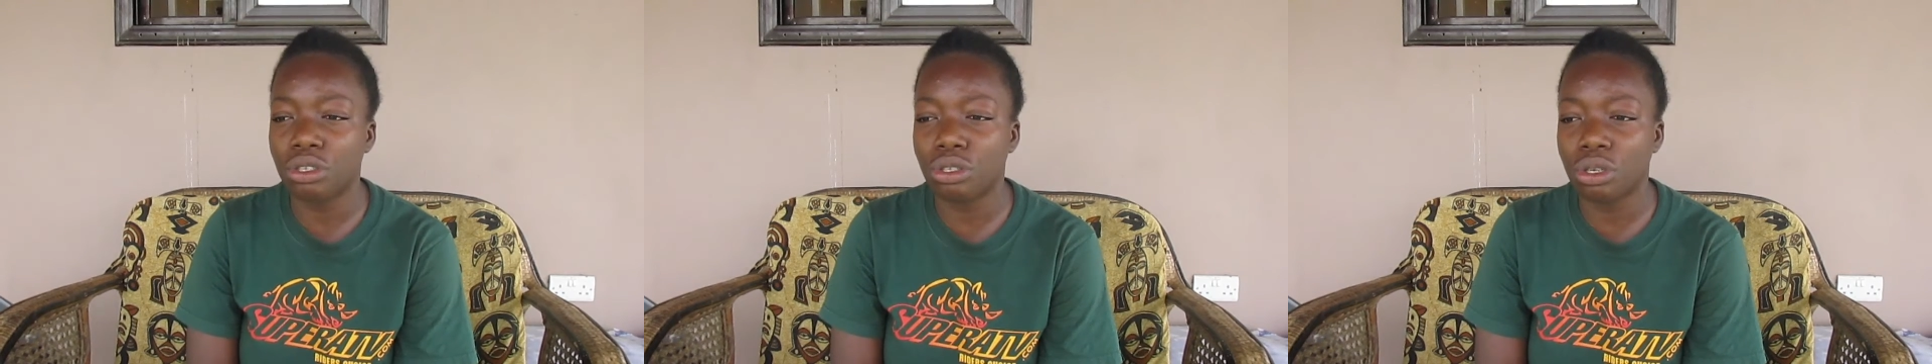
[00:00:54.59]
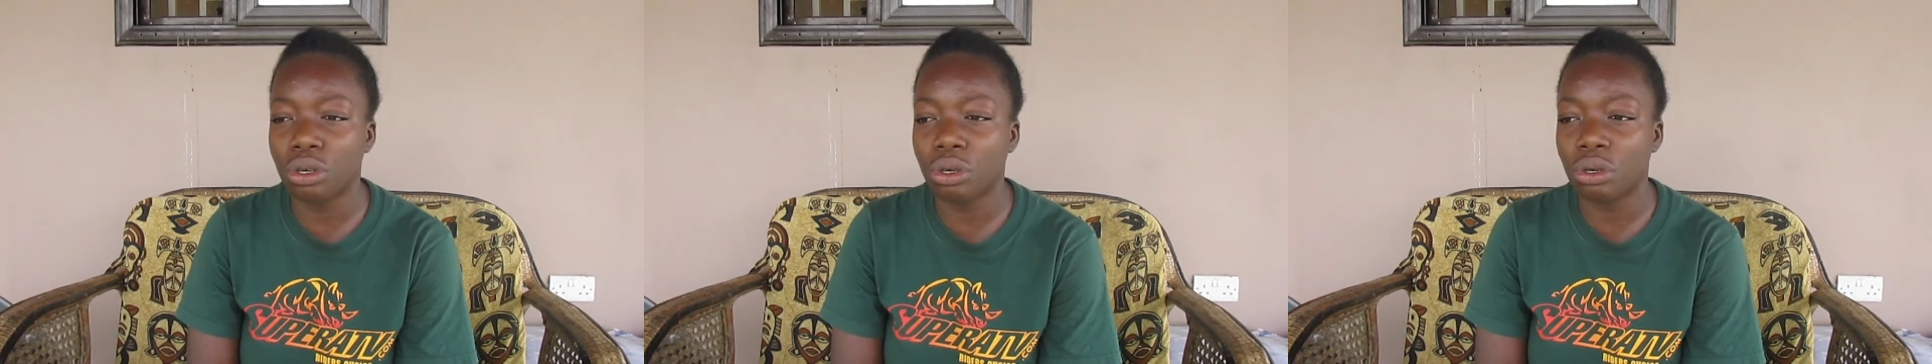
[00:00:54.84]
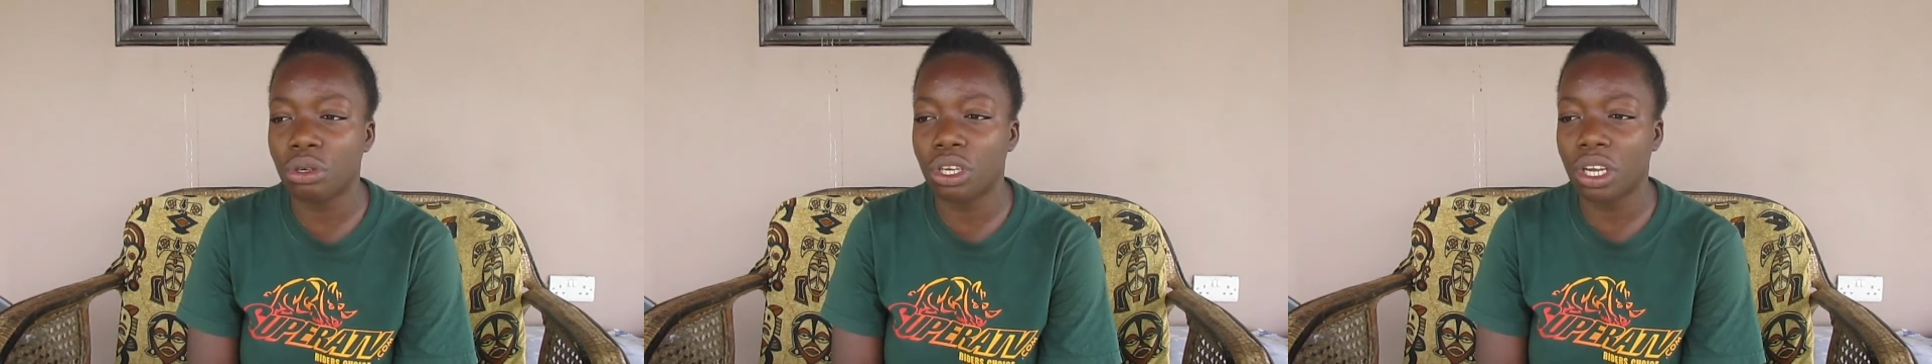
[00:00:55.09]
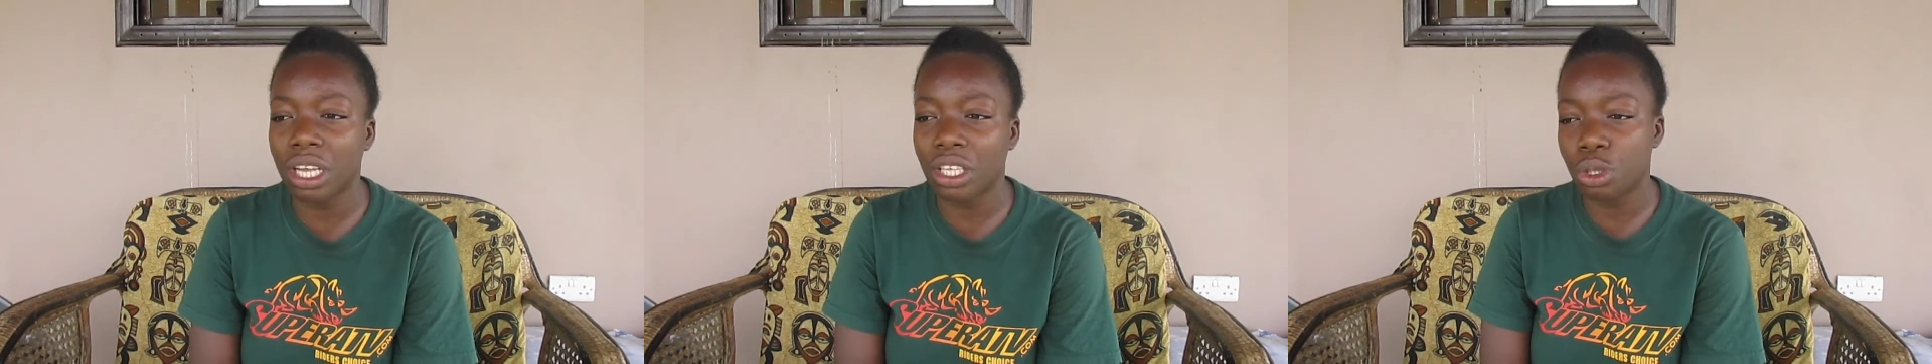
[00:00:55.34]
So
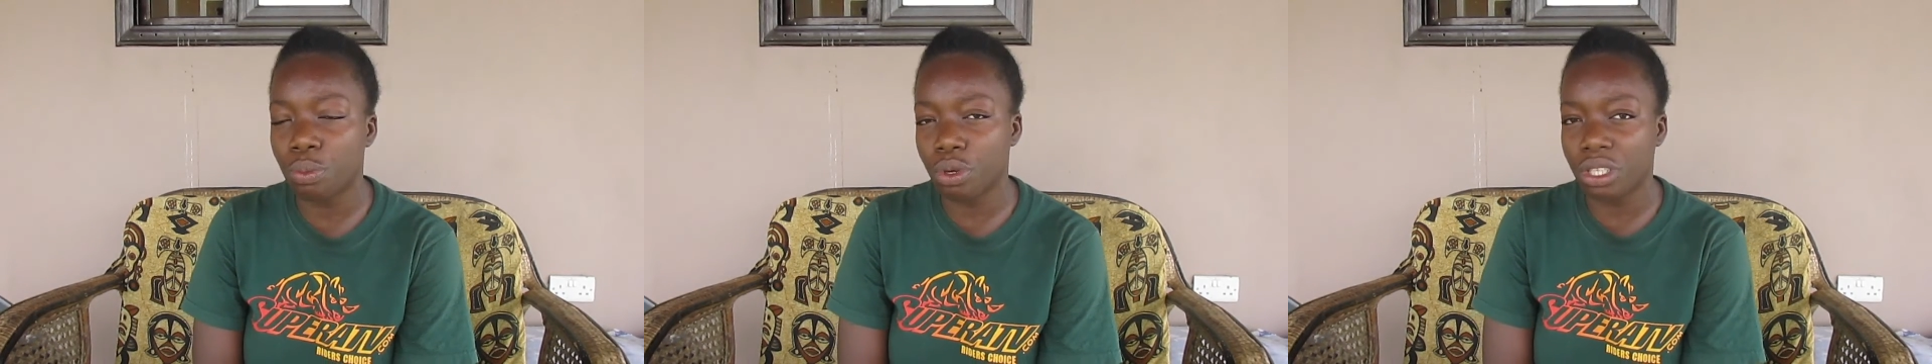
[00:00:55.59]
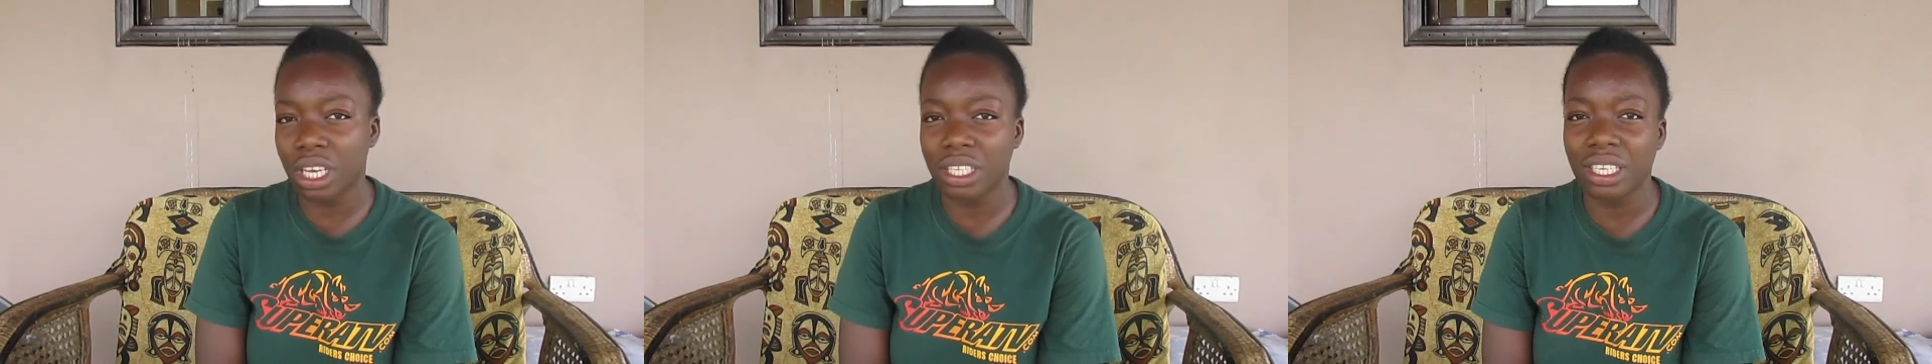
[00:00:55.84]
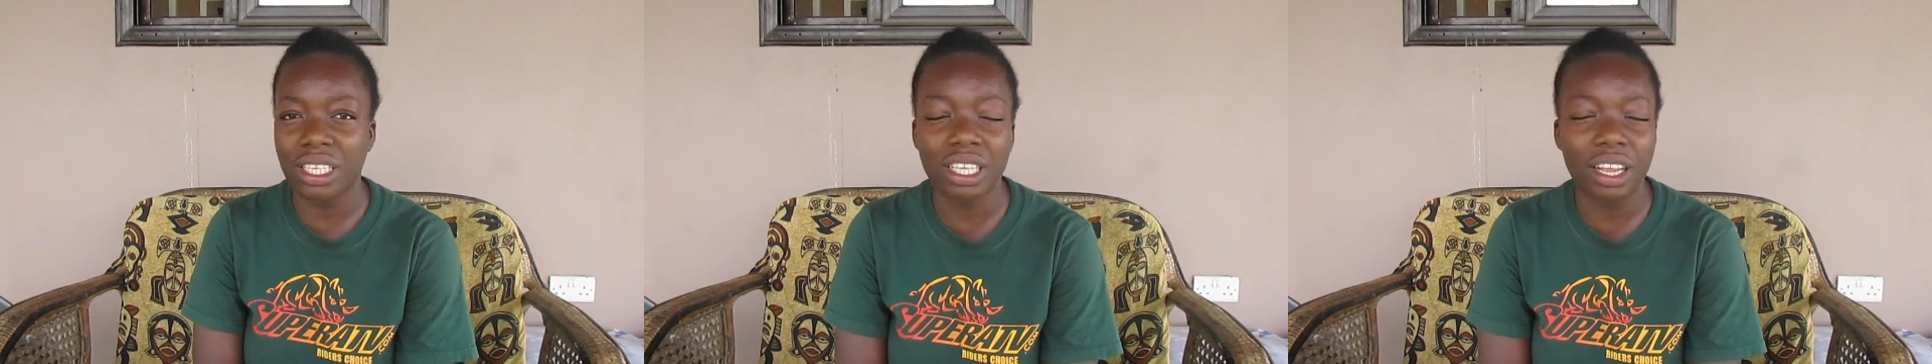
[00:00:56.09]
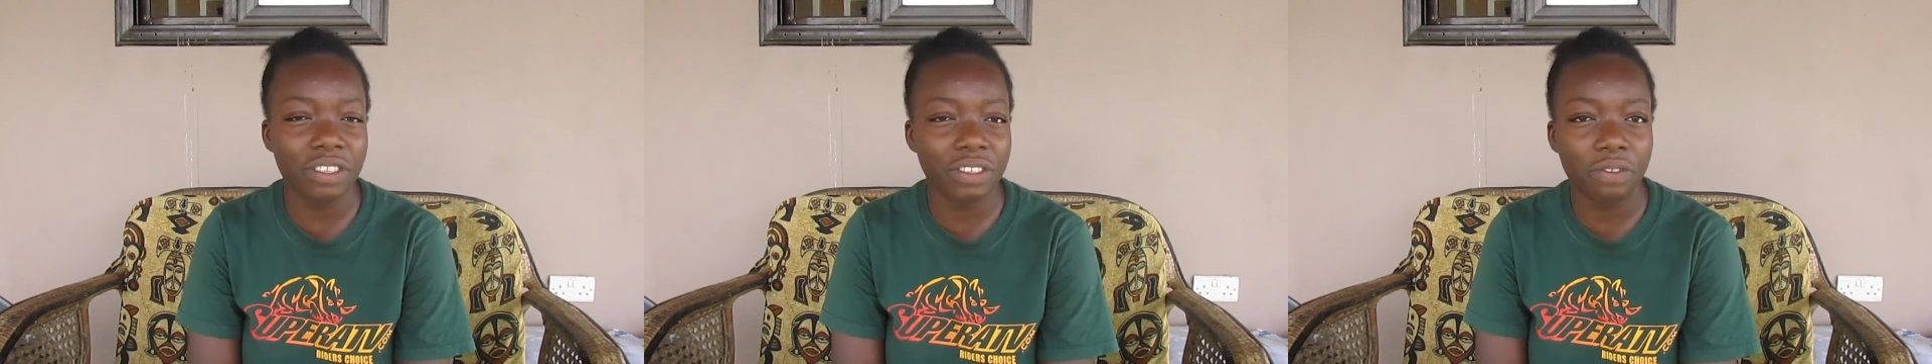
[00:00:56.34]
in order to protect
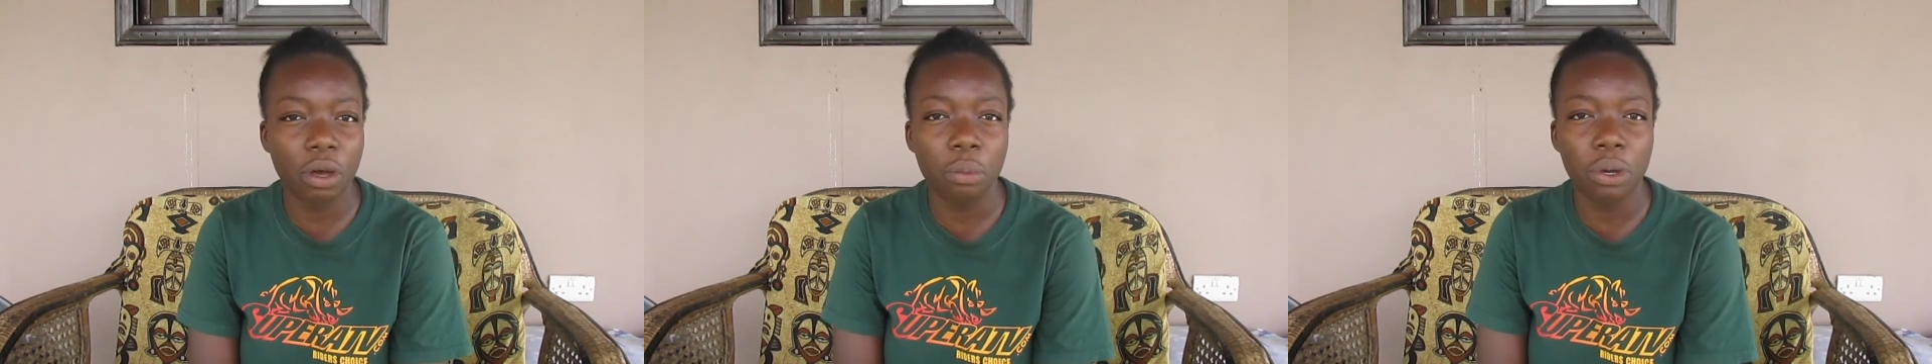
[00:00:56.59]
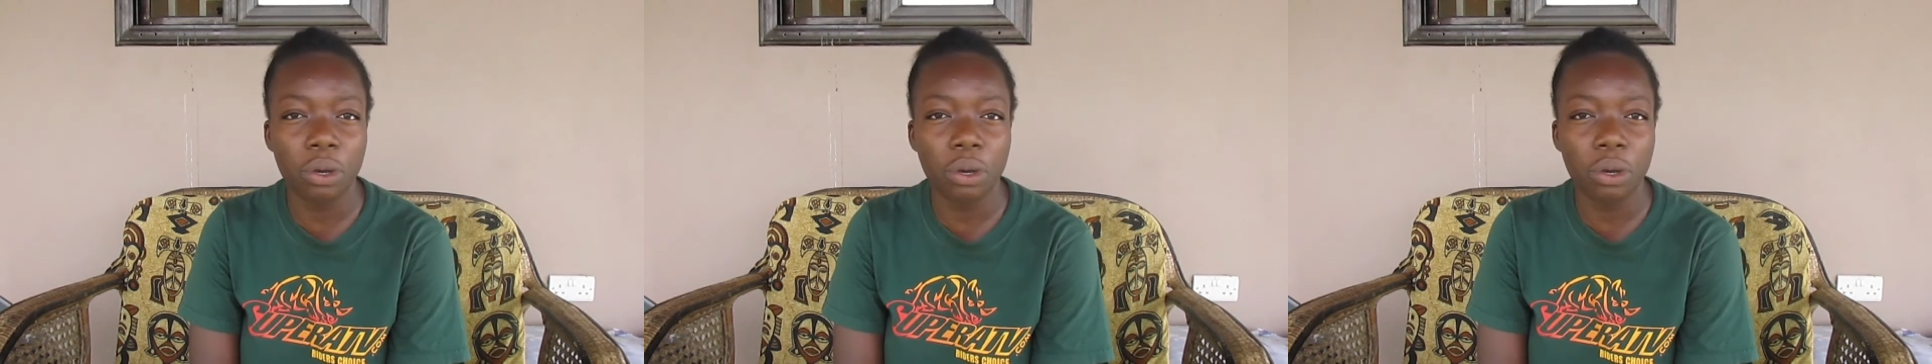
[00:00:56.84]
ourselves from